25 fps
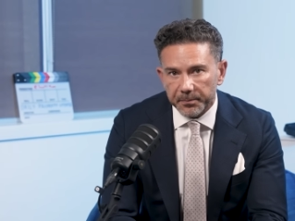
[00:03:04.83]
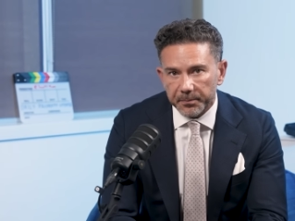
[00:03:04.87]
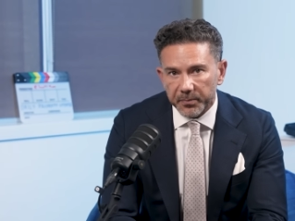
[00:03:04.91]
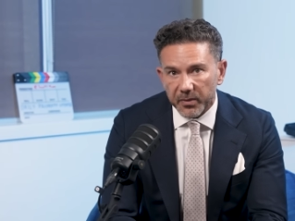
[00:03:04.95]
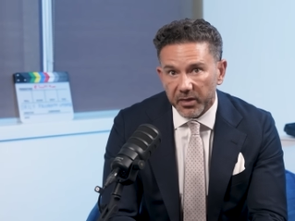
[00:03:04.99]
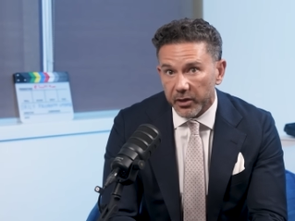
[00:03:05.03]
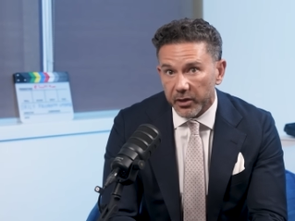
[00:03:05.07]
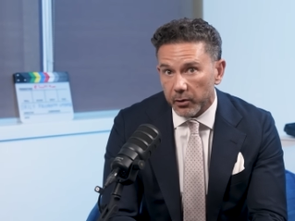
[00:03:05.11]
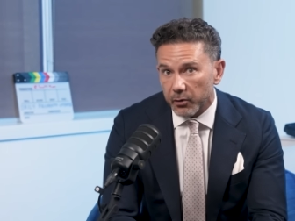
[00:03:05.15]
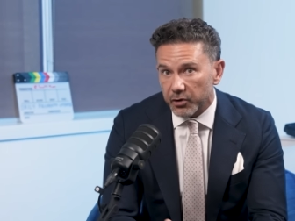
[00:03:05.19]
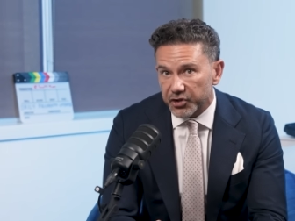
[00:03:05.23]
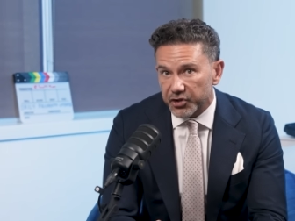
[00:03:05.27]

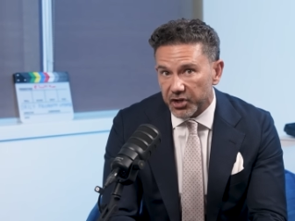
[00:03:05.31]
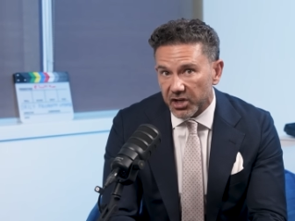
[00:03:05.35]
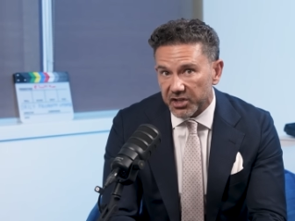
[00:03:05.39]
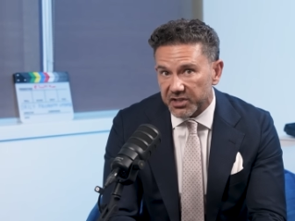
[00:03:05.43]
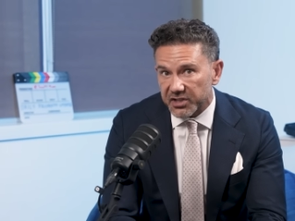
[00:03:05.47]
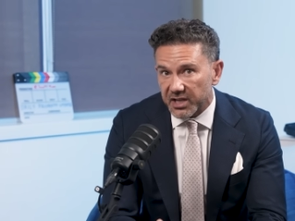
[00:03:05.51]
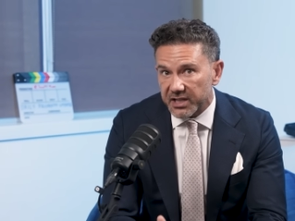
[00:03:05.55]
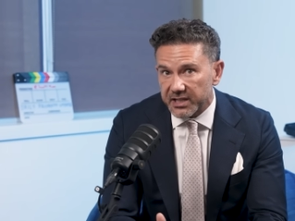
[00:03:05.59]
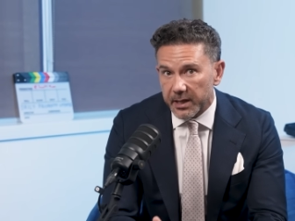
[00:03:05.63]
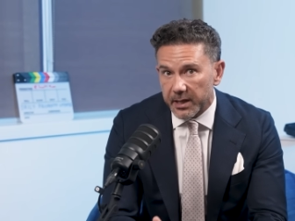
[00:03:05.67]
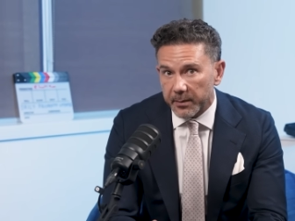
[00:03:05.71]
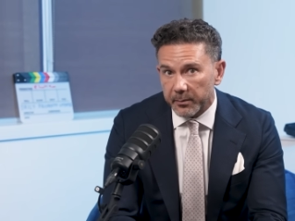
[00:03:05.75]
They're
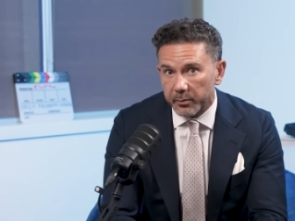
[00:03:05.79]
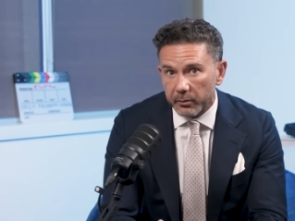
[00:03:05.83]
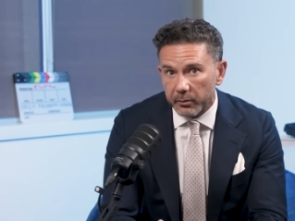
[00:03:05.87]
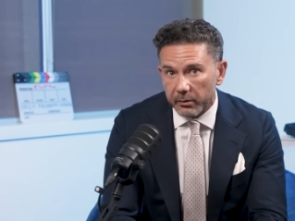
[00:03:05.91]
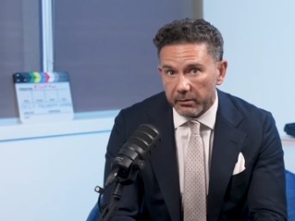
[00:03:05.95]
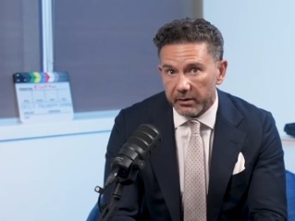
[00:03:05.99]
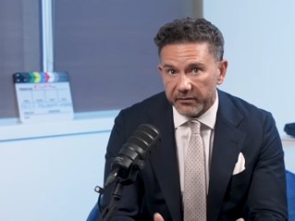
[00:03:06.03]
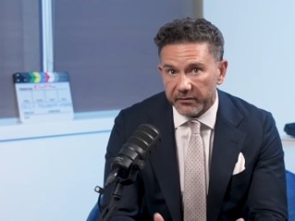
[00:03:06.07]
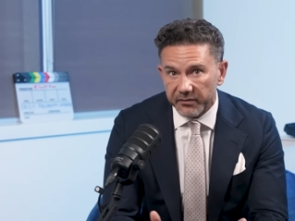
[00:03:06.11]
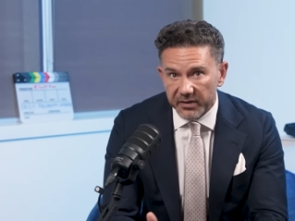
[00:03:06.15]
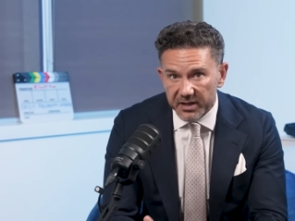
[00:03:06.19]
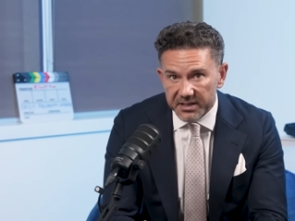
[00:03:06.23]
adjusting temporary
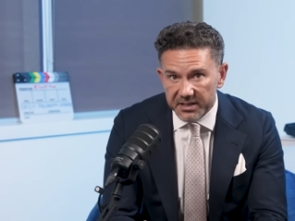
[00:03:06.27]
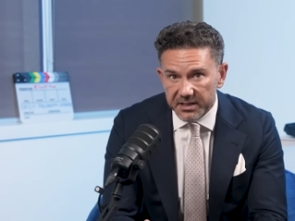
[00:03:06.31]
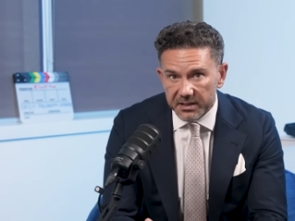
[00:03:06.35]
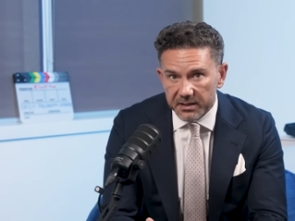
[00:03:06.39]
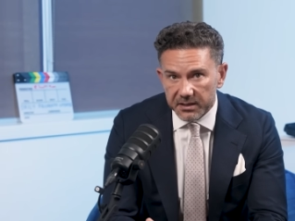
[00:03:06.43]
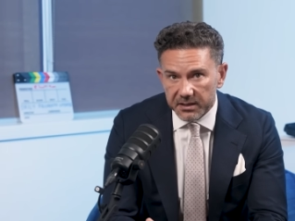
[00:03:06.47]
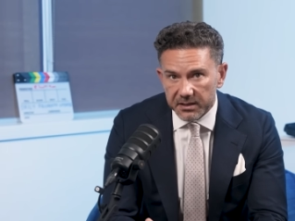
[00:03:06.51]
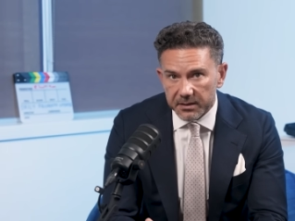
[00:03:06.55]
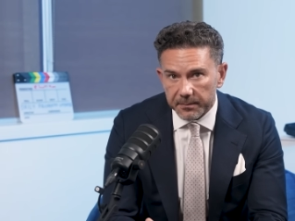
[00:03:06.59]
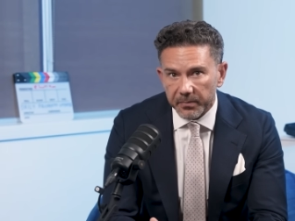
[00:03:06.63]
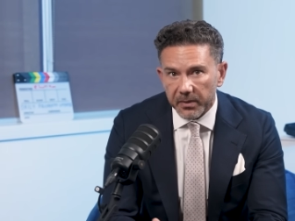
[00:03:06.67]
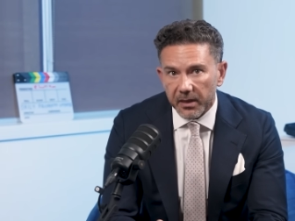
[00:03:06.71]

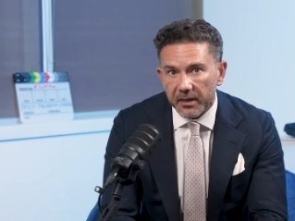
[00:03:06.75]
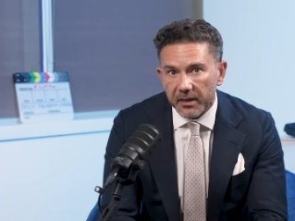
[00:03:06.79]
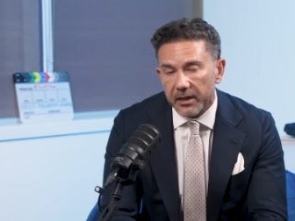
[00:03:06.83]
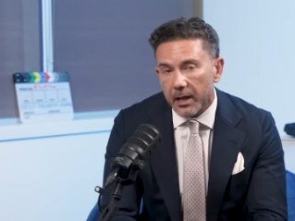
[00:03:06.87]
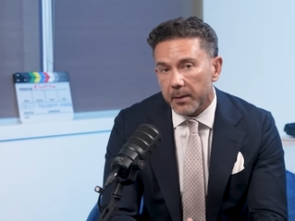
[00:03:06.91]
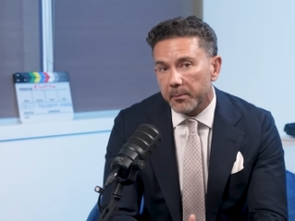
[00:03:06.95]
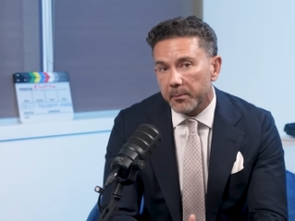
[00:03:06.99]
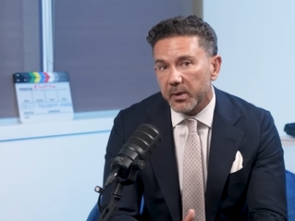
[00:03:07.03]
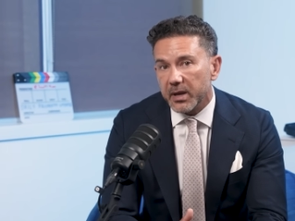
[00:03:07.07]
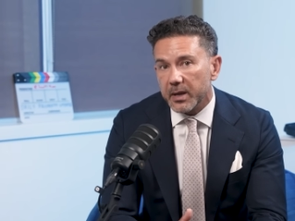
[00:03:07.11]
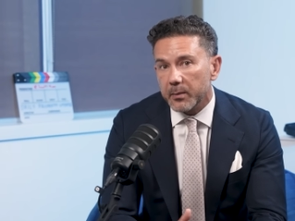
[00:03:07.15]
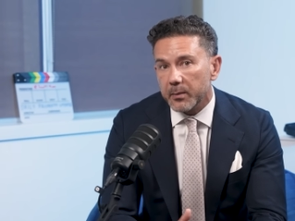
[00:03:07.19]
visas, they're
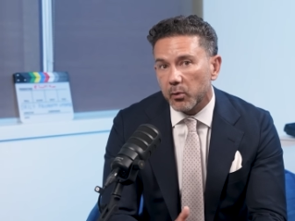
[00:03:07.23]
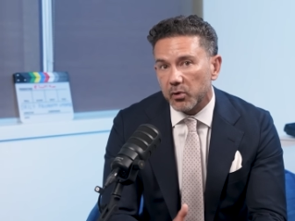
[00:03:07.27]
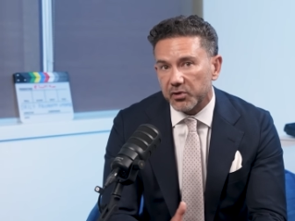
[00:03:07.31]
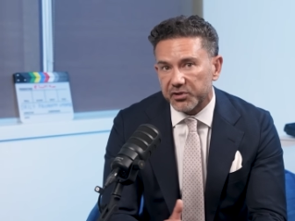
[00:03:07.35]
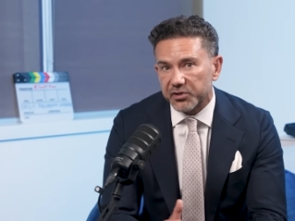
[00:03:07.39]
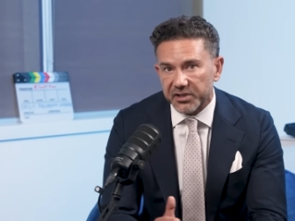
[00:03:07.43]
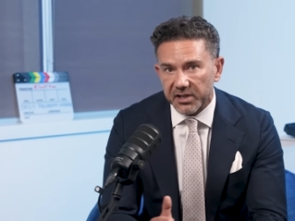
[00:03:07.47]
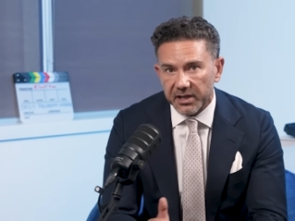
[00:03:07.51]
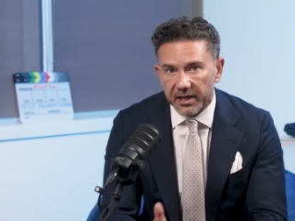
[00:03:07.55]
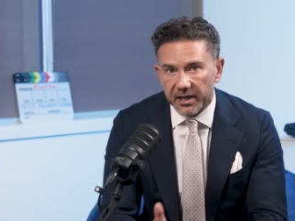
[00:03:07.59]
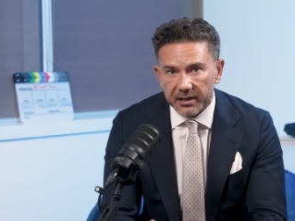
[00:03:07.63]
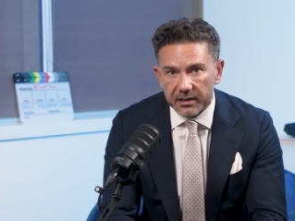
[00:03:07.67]
being more
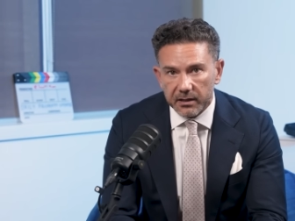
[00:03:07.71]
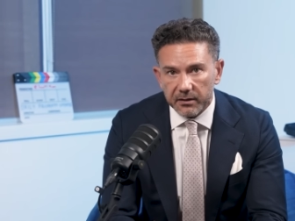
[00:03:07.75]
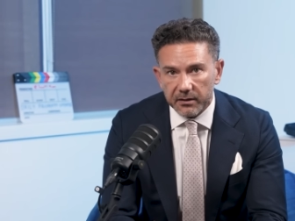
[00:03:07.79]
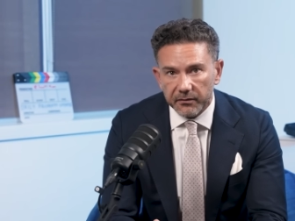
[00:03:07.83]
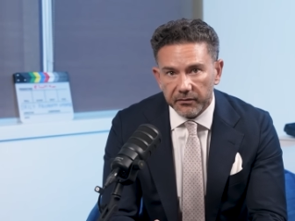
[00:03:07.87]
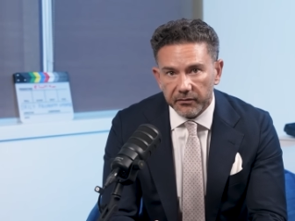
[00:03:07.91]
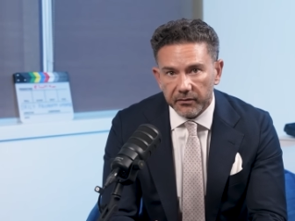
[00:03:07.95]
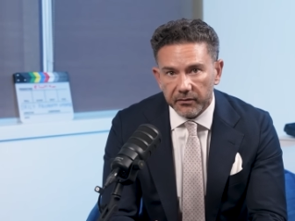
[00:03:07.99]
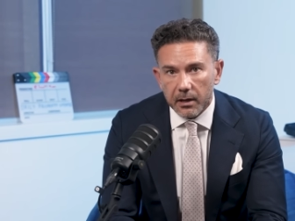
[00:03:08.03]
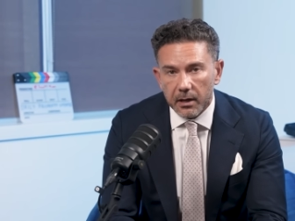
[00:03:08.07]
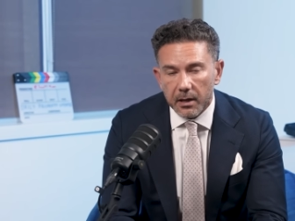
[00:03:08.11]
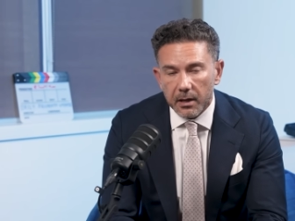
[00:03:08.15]

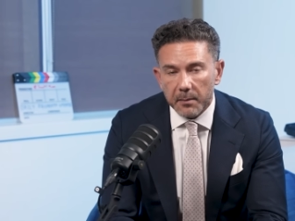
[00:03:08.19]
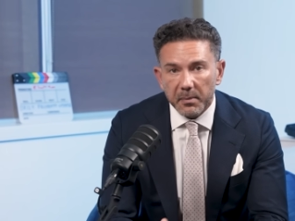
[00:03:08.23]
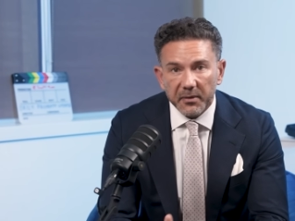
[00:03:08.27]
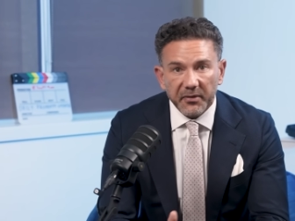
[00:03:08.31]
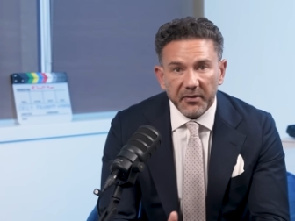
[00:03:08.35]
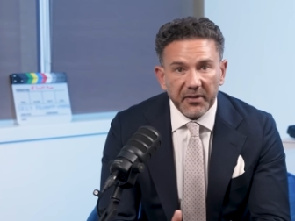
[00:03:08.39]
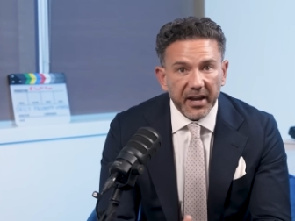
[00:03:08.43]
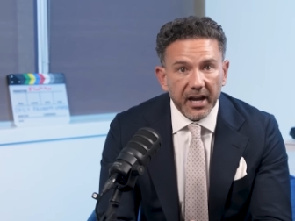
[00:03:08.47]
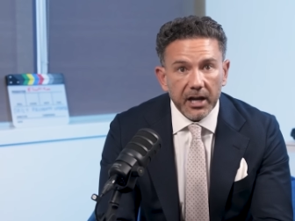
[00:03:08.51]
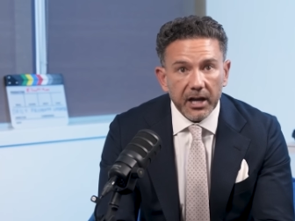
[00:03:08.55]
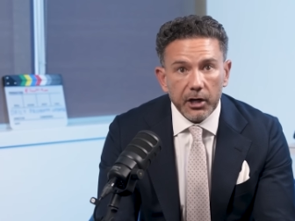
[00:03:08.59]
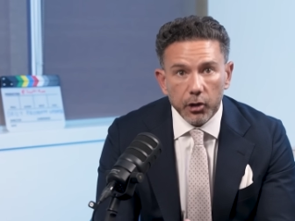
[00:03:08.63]
selective, but
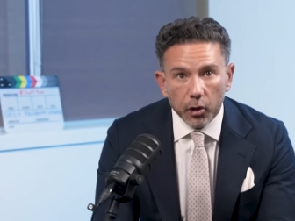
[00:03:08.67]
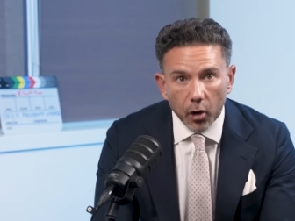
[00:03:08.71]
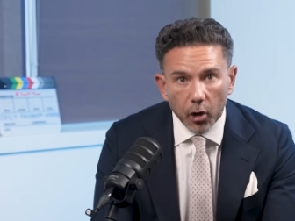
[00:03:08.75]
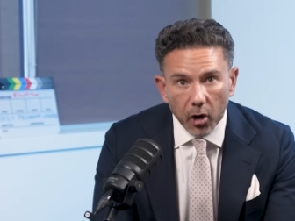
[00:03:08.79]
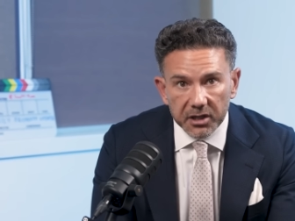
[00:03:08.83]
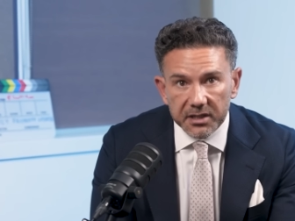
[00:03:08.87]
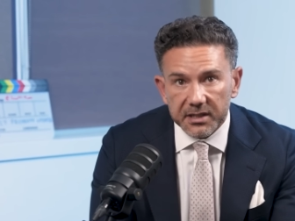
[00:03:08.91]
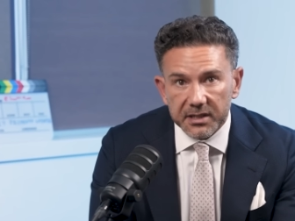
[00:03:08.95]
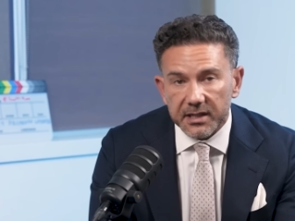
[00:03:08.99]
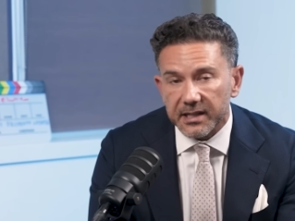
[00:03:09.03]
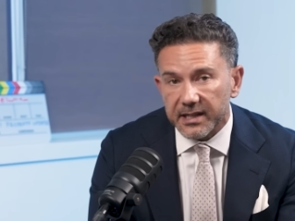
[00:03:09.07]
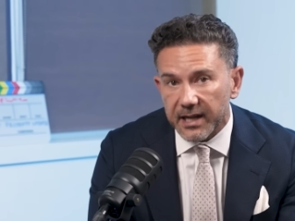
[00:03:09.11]
they are
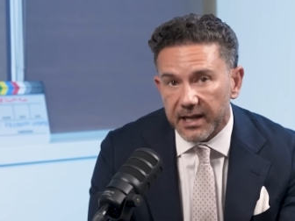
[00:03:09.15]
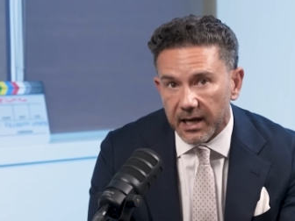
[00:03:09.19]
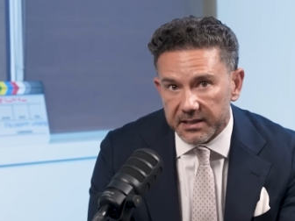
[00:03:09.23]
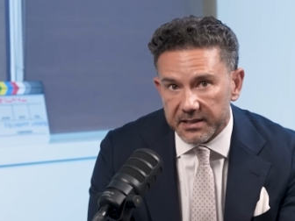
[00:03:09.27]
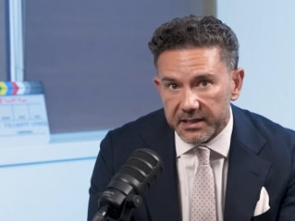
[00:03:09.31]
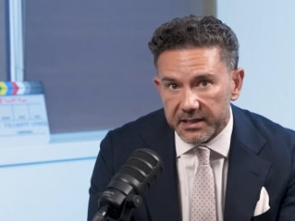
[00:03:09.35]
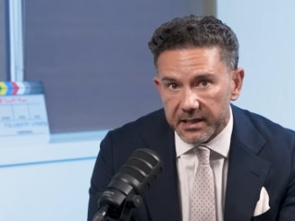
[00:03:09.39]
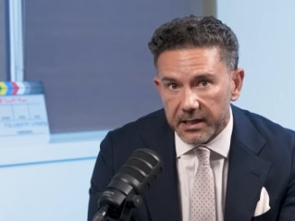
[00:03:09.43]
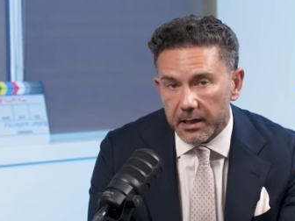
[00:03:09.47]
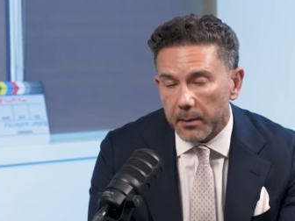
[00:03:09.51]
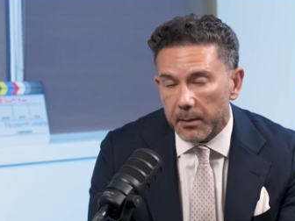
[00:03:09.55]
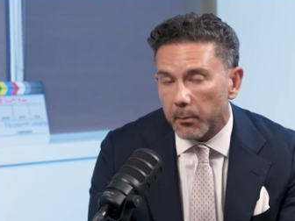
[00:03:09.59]
not
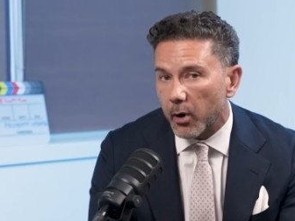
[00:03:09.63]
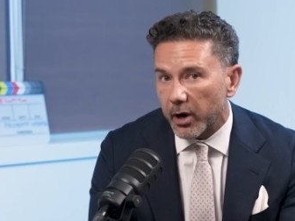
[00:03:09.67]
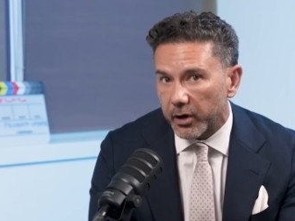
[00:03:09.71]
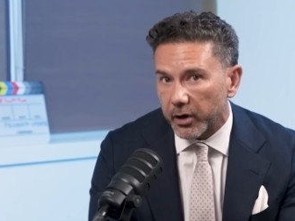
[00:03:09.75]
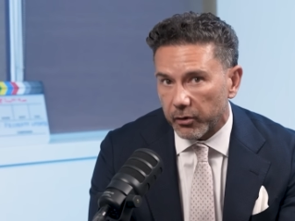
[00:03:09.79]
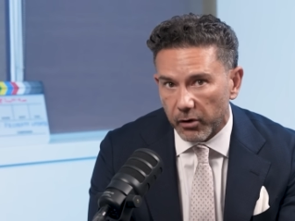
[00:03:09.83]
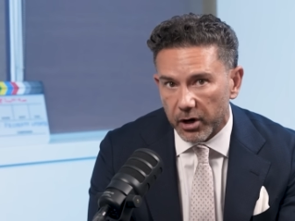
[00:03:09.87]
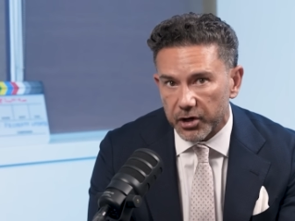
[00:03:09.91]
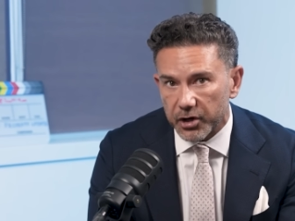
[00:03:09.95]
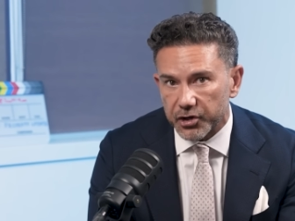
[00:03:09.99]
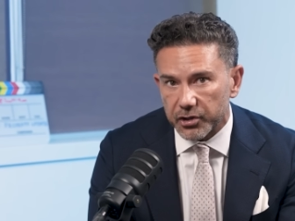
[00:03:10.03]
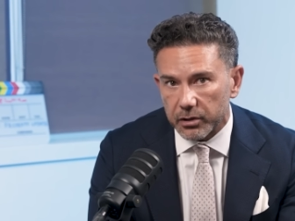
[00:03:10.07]
cutting
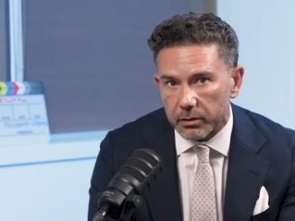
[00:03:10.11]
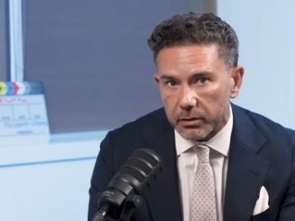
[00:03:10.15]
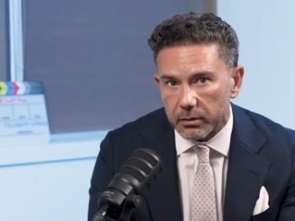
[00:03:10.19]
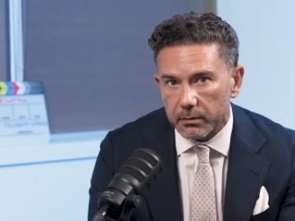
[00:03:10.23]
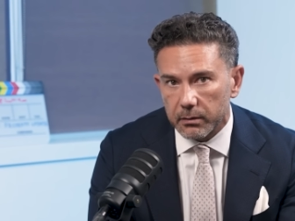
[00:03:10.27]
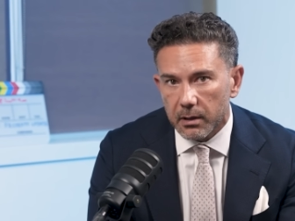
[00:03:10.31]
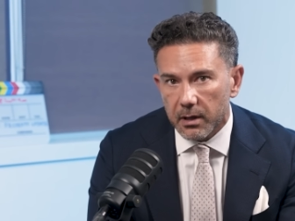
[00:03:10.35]
migration.